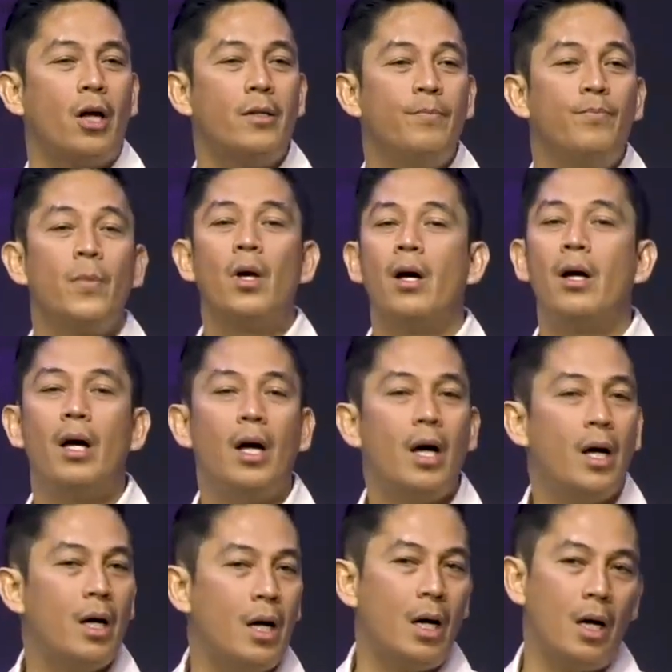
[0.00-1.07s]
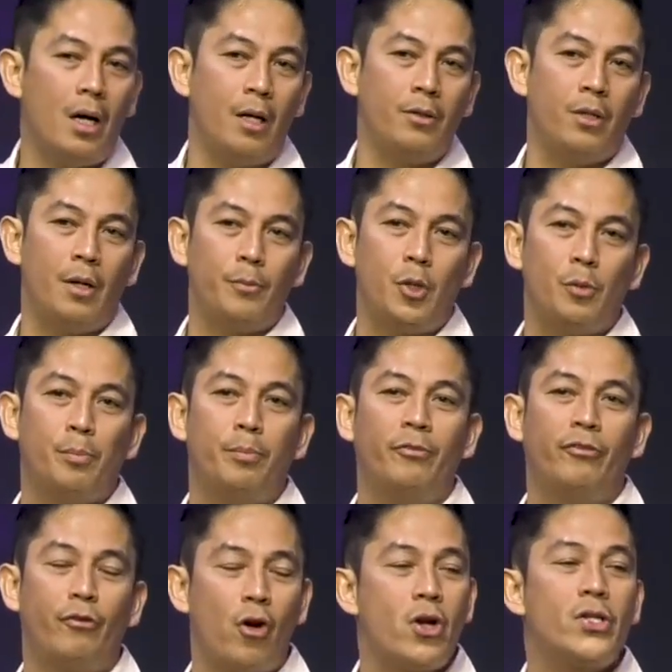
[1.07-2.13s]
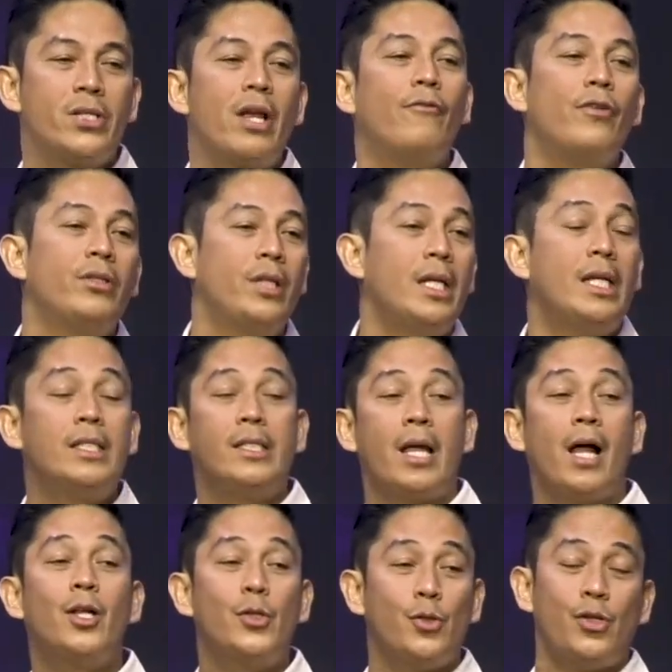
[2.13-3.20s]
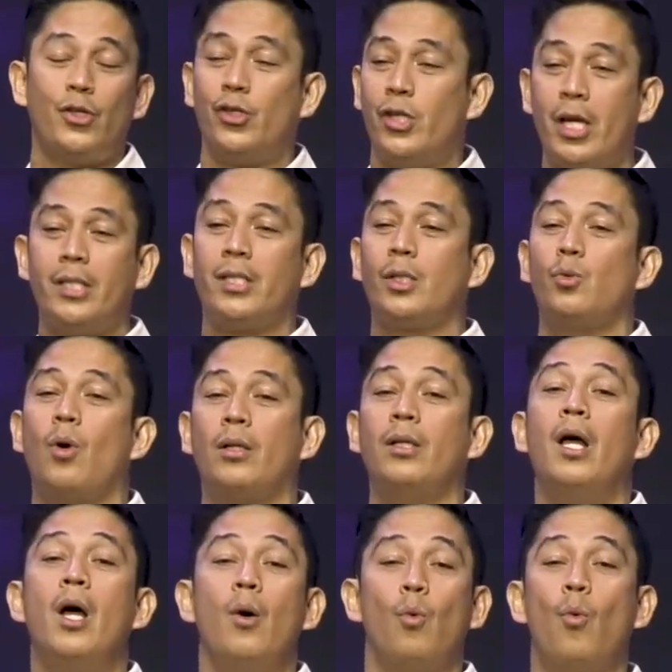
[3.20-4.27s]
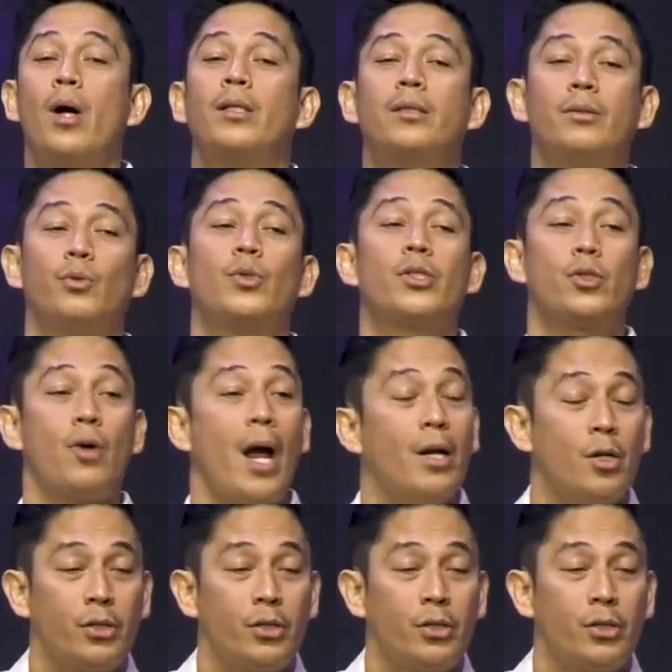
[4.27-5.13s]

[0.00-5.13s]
on up to verse 17, it tells you that Jesus was